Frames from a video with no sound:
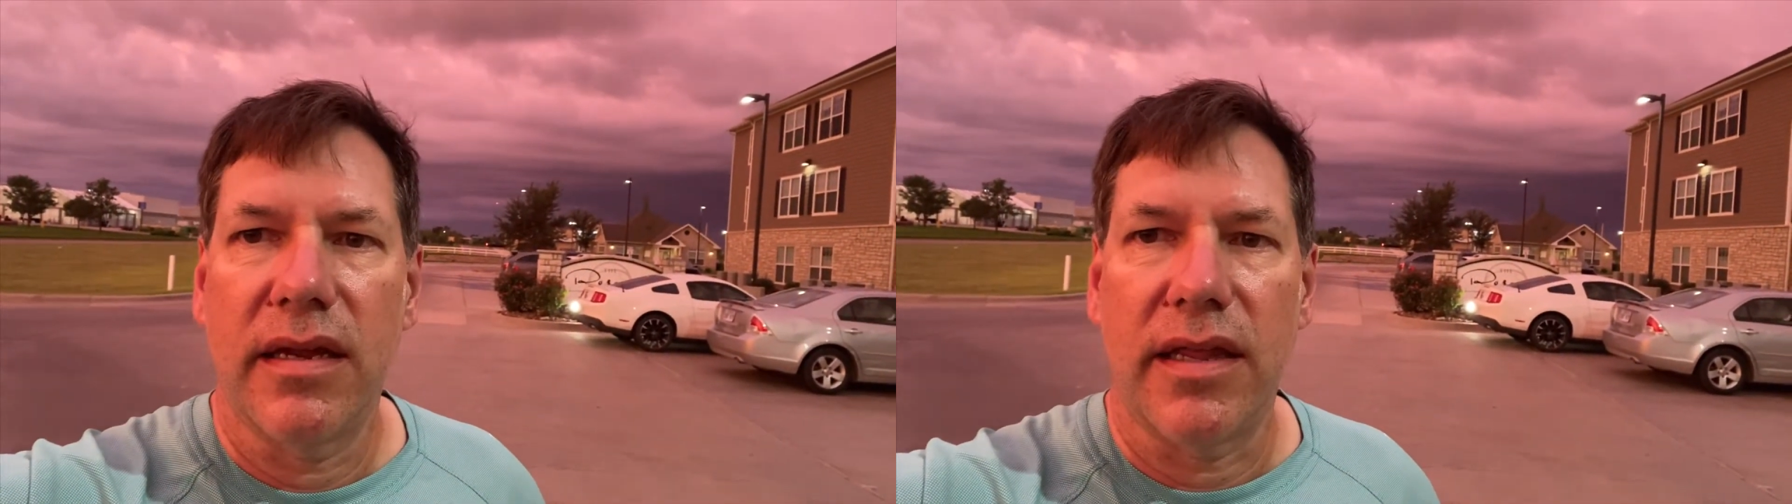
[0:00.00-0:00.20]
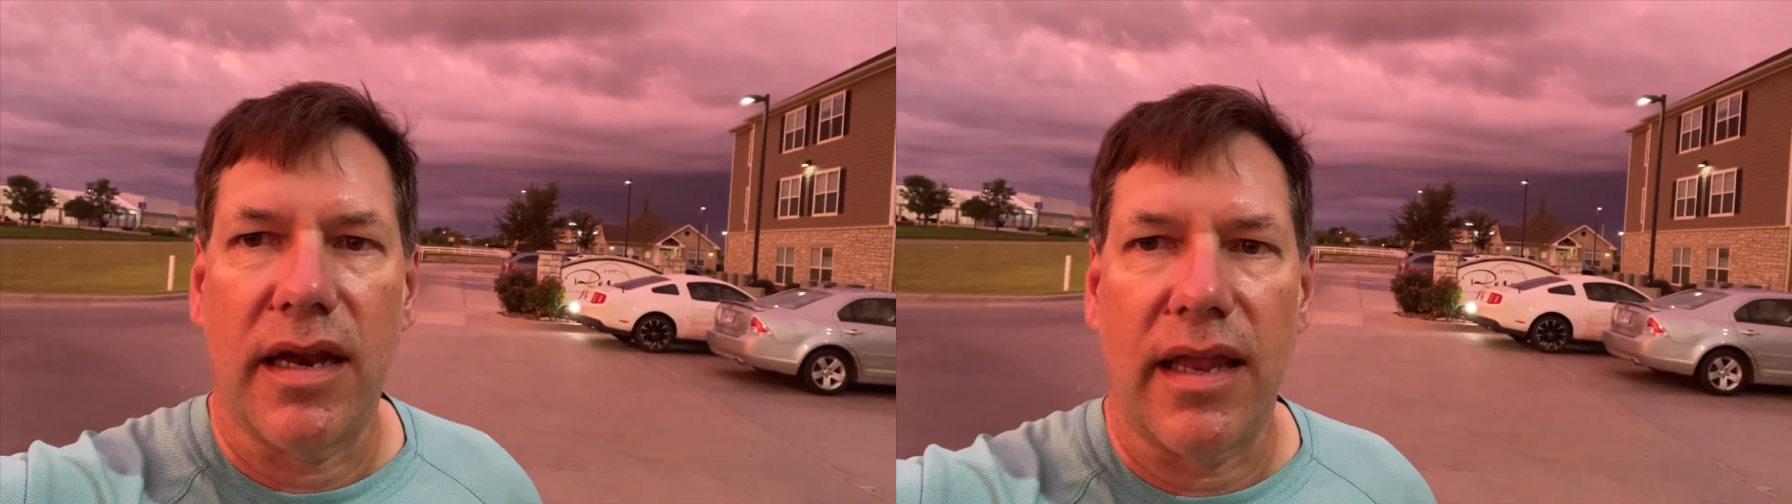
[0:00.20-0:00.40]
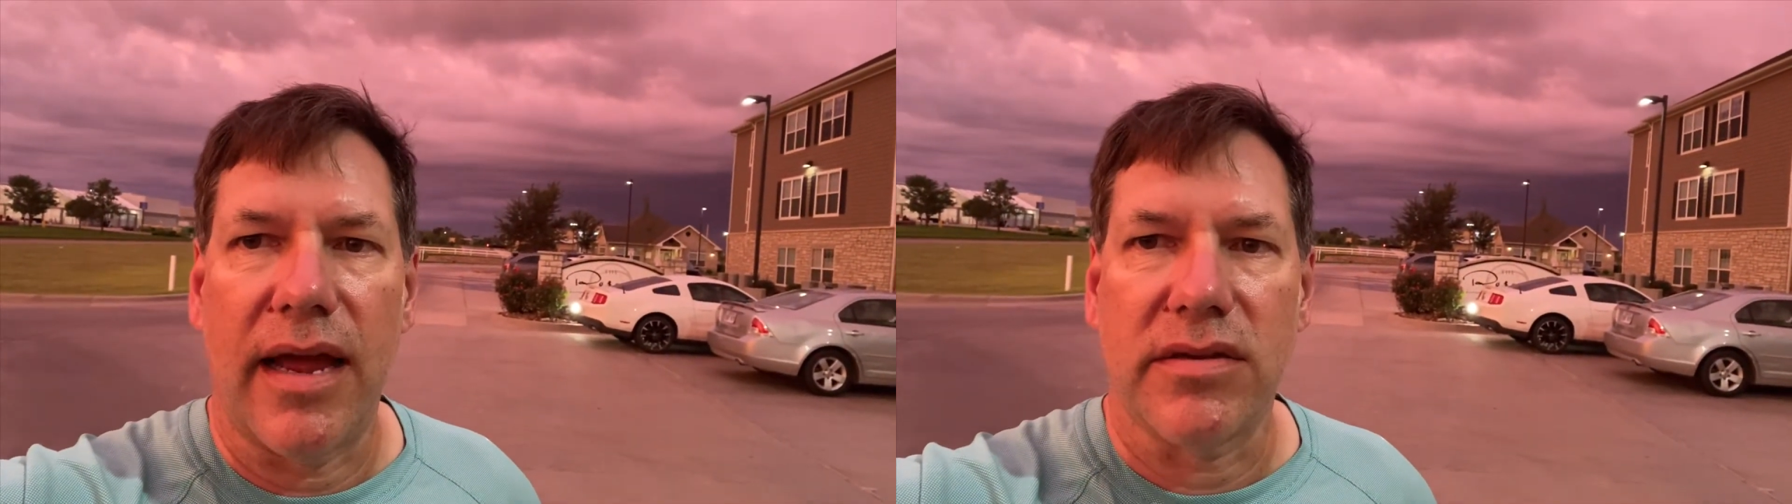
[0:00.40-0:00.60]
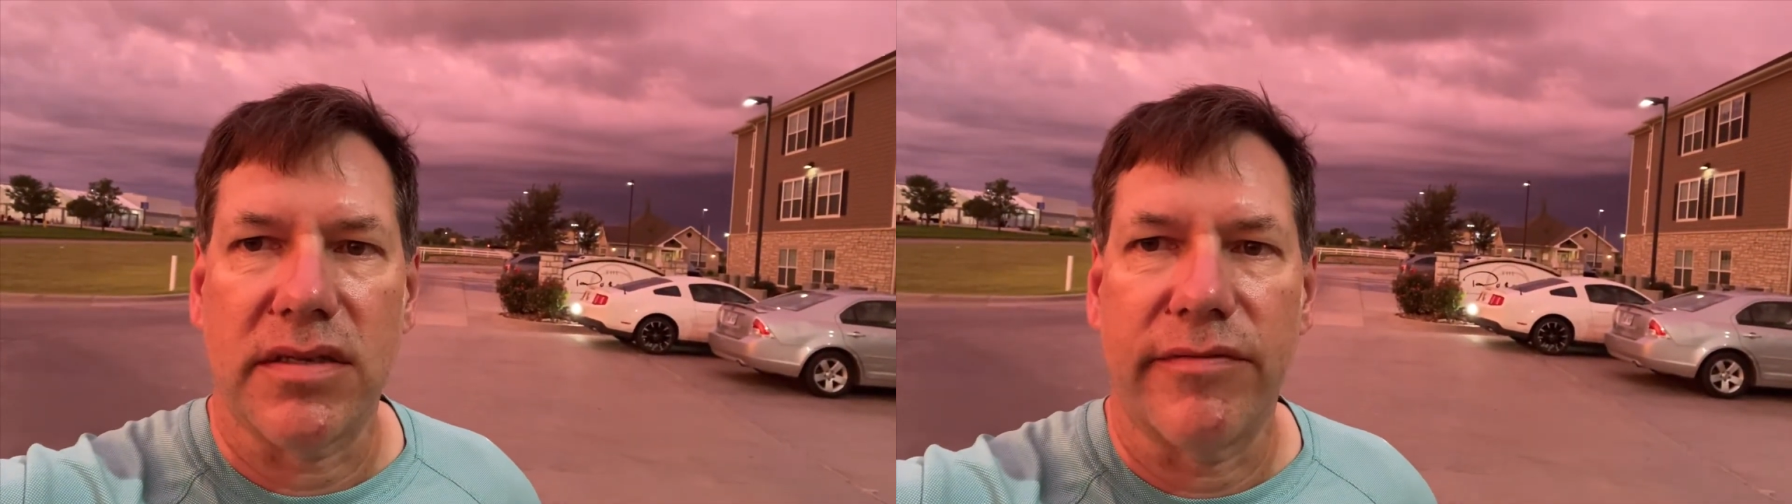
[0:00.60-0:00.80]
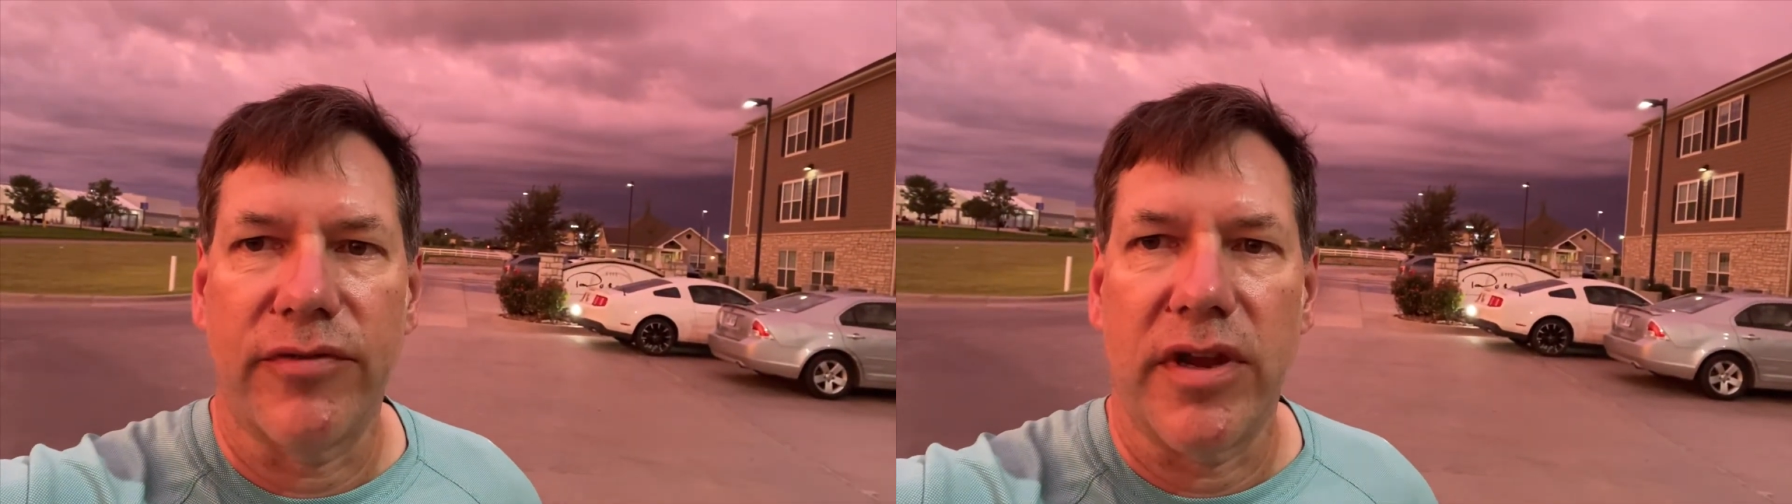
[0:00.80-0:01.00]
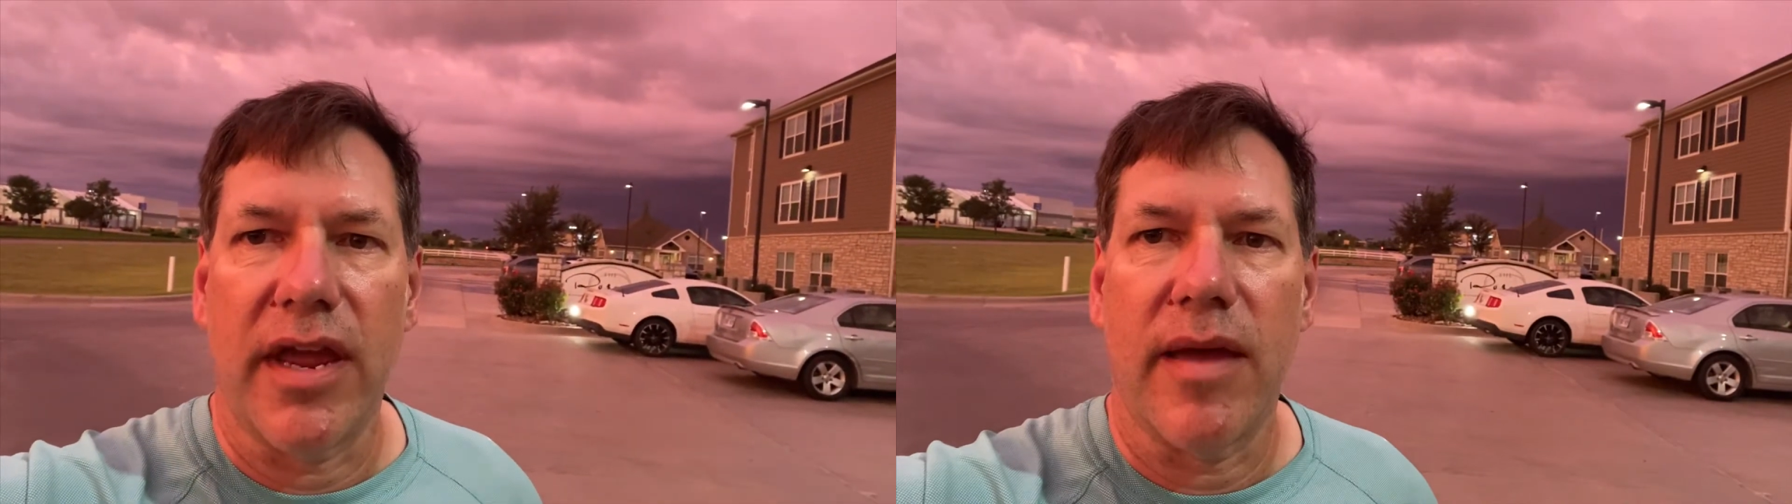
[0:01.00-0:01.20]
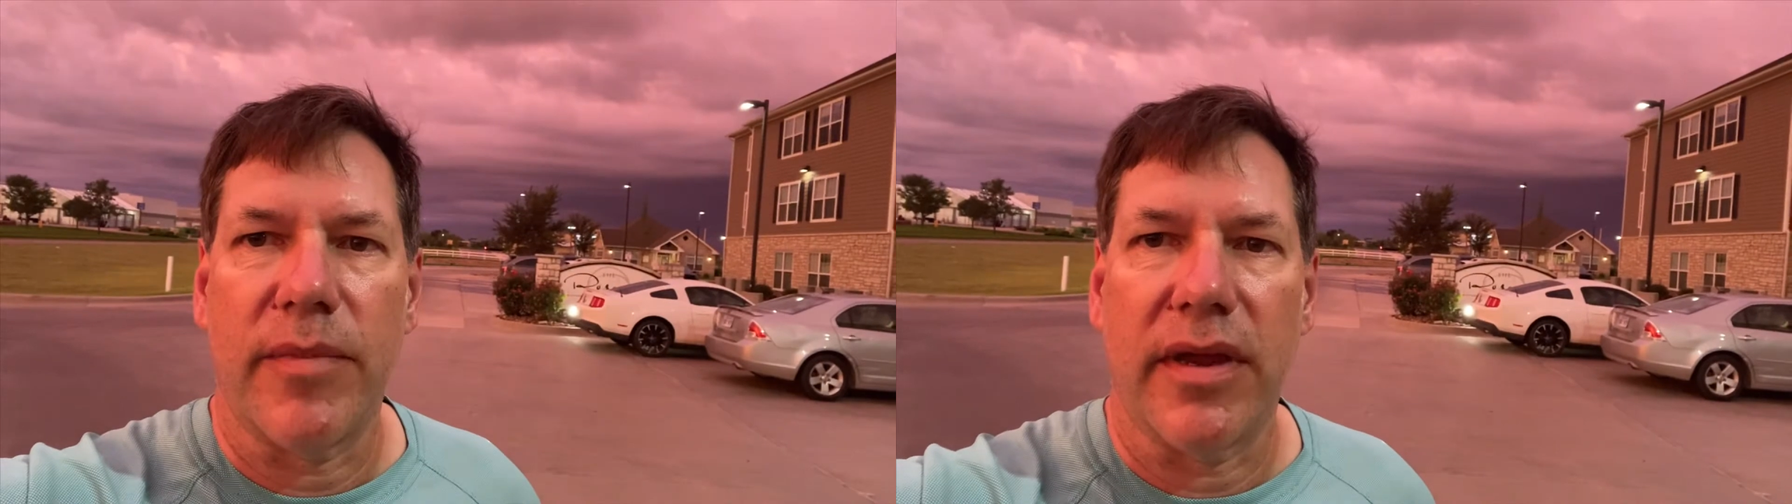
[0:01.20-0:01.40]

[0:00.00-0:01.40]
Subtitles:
that allows free camping.